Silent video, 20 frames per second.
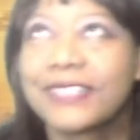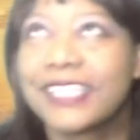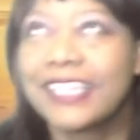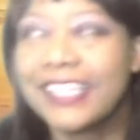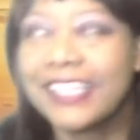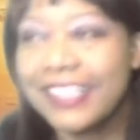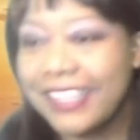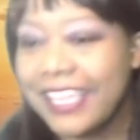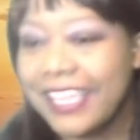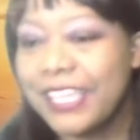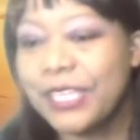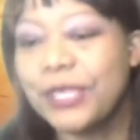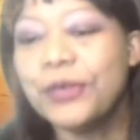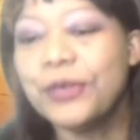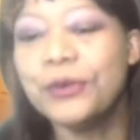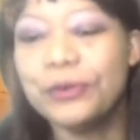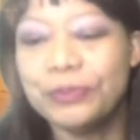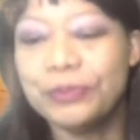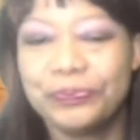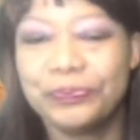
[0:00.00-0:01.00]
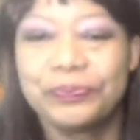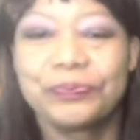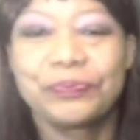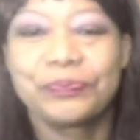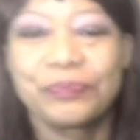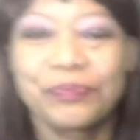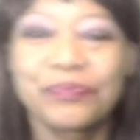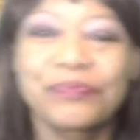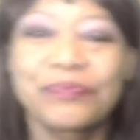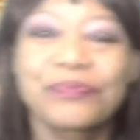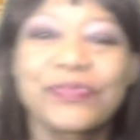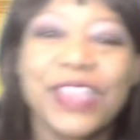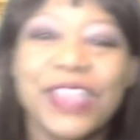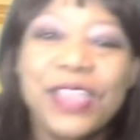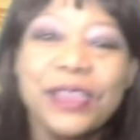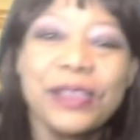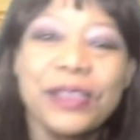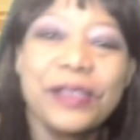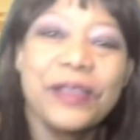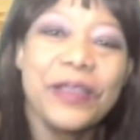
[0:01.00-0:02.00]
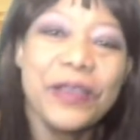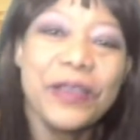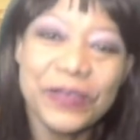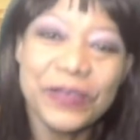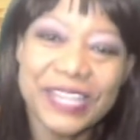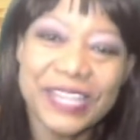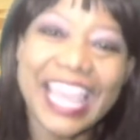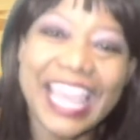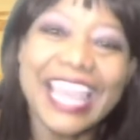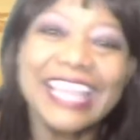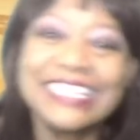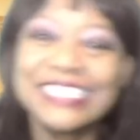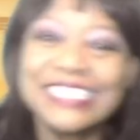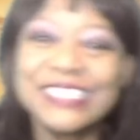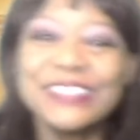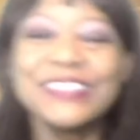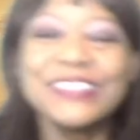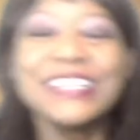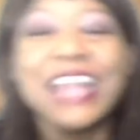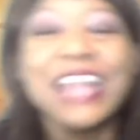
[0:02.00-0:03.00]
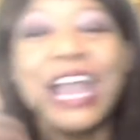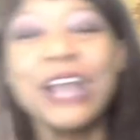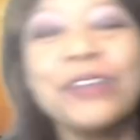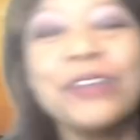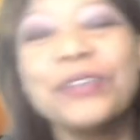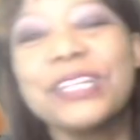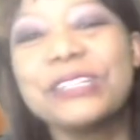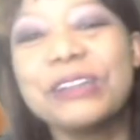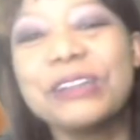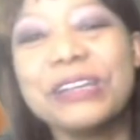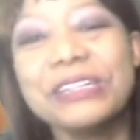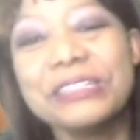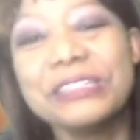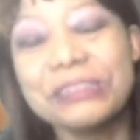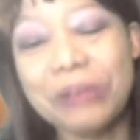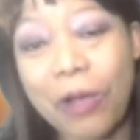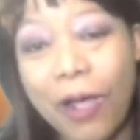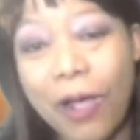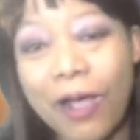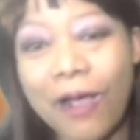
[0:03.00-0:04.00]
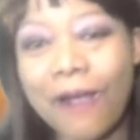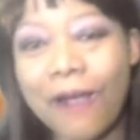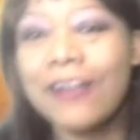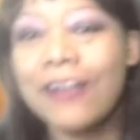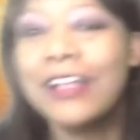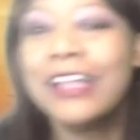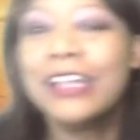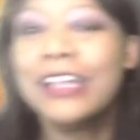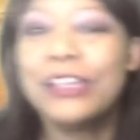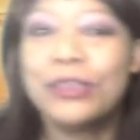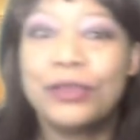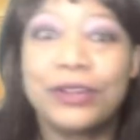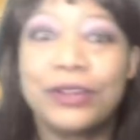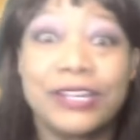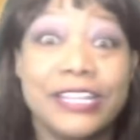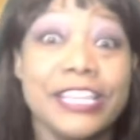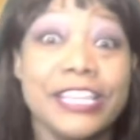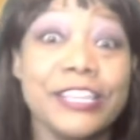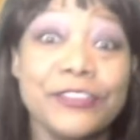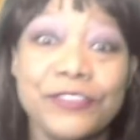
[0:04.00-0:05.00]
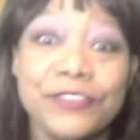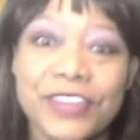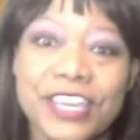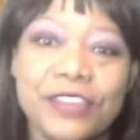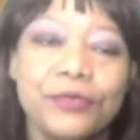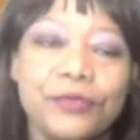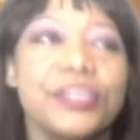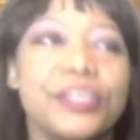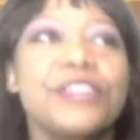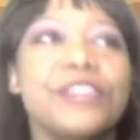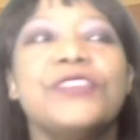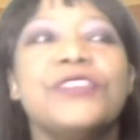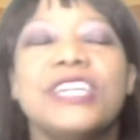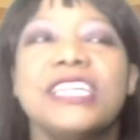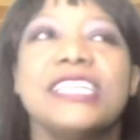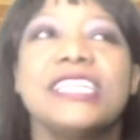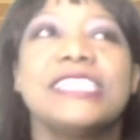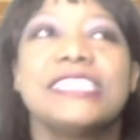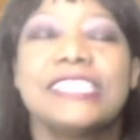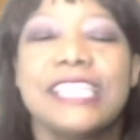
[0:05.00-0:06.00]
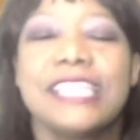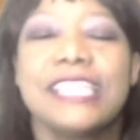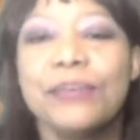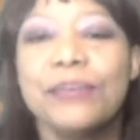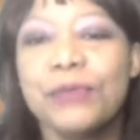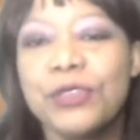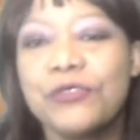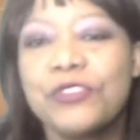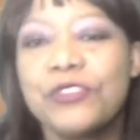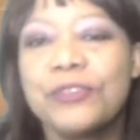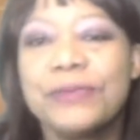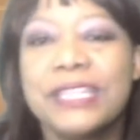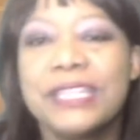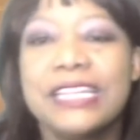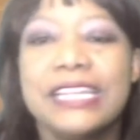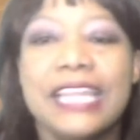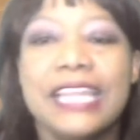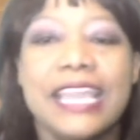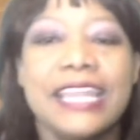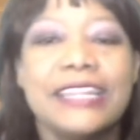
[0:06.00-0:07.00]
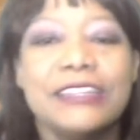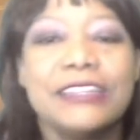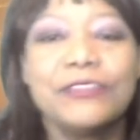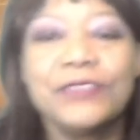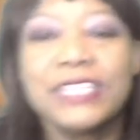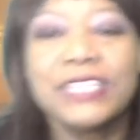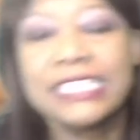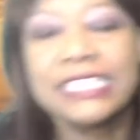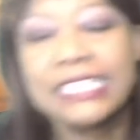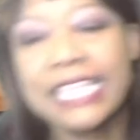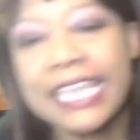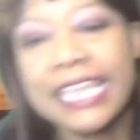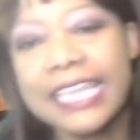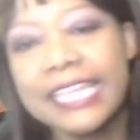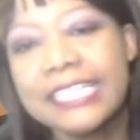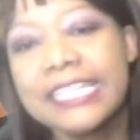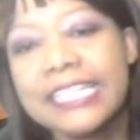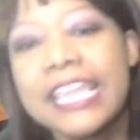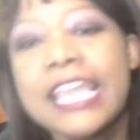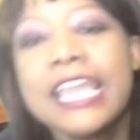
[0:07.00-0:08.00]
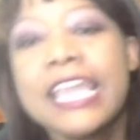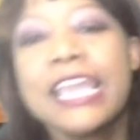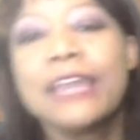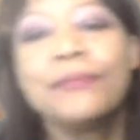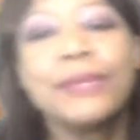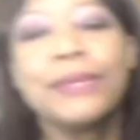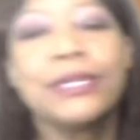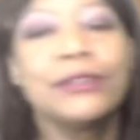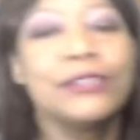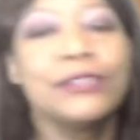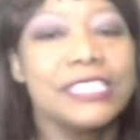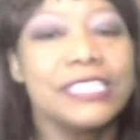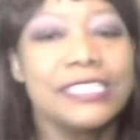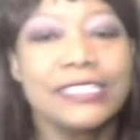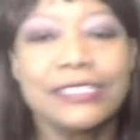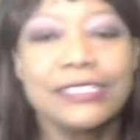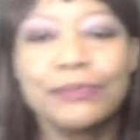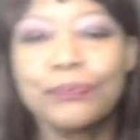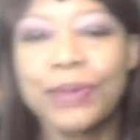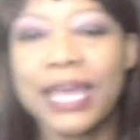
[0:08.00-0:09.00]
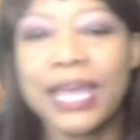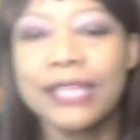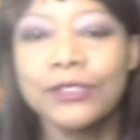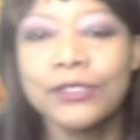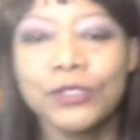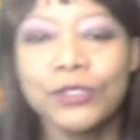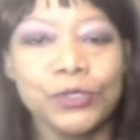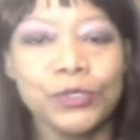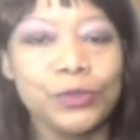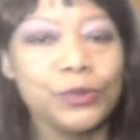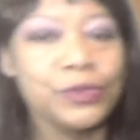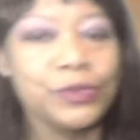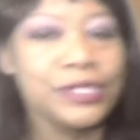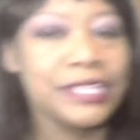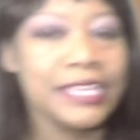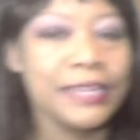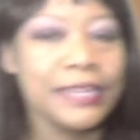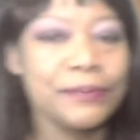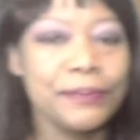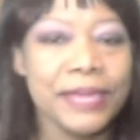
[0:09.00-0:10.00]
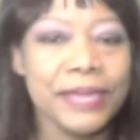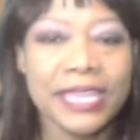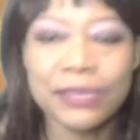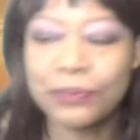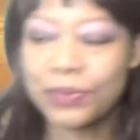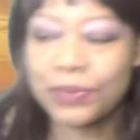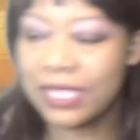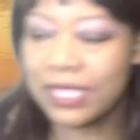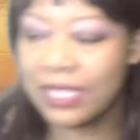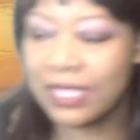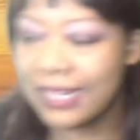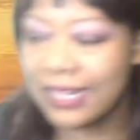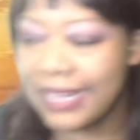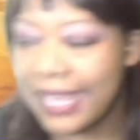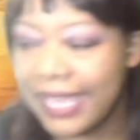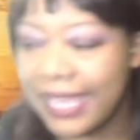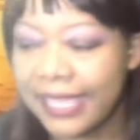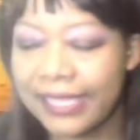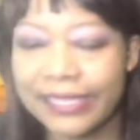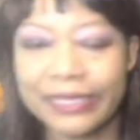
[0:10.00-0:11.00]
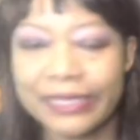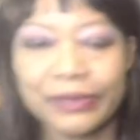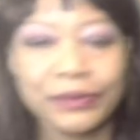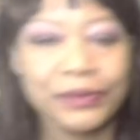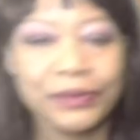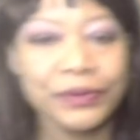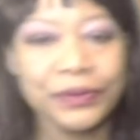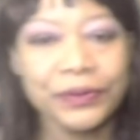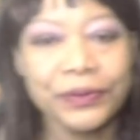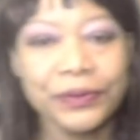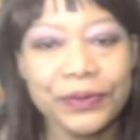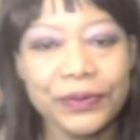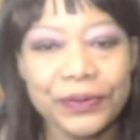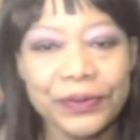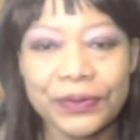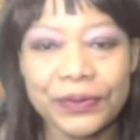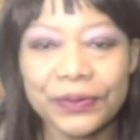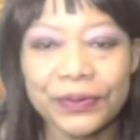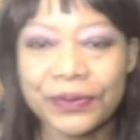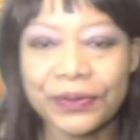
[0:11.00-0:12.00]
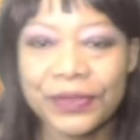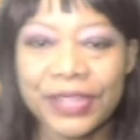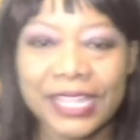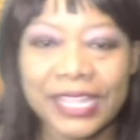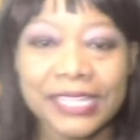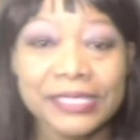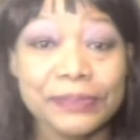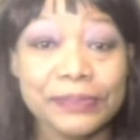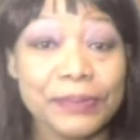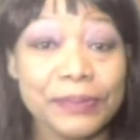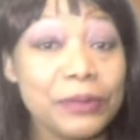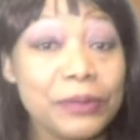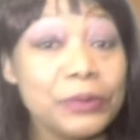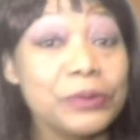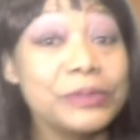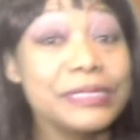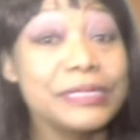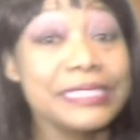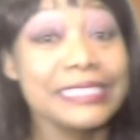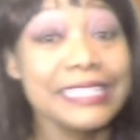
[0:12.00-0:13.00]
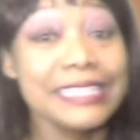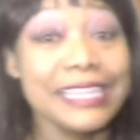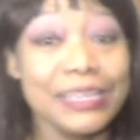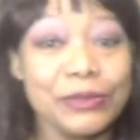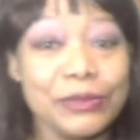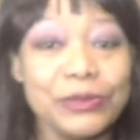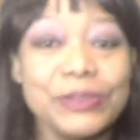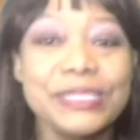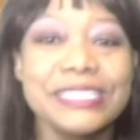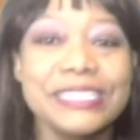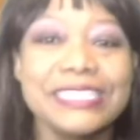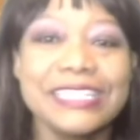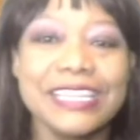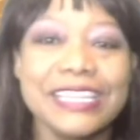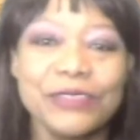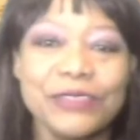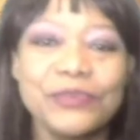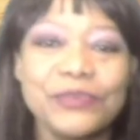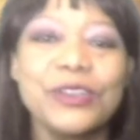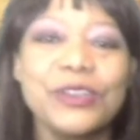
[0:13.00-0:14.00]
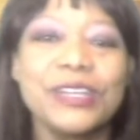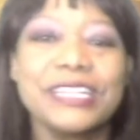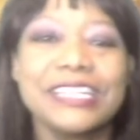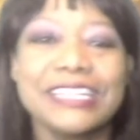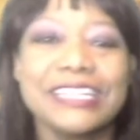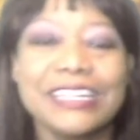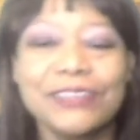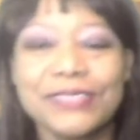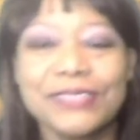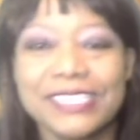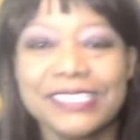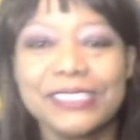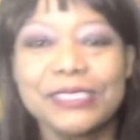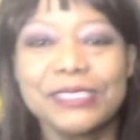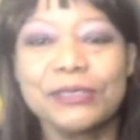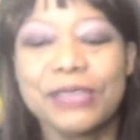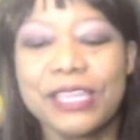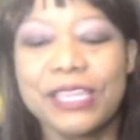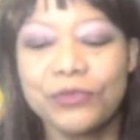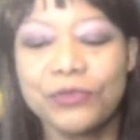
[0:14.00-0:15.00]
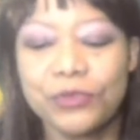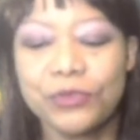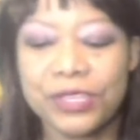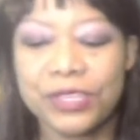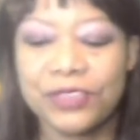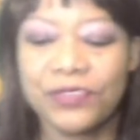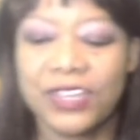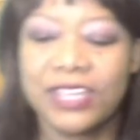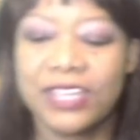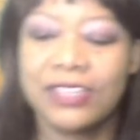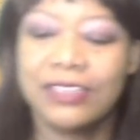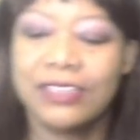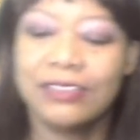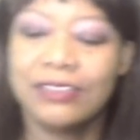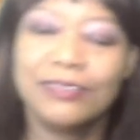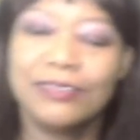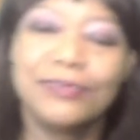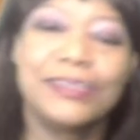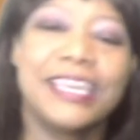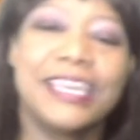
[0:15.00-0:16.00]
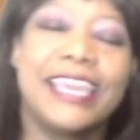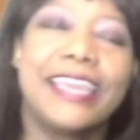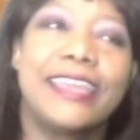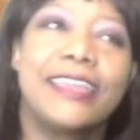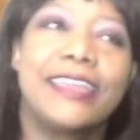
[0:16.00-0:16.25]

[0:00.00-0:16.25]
Thank you. Okay, so now gonna call Reeva. Reeva is coming from the land of the dead, and because she's Bantu, they may be like, you know, but we'll see if God allows us to have Reeva. Okay,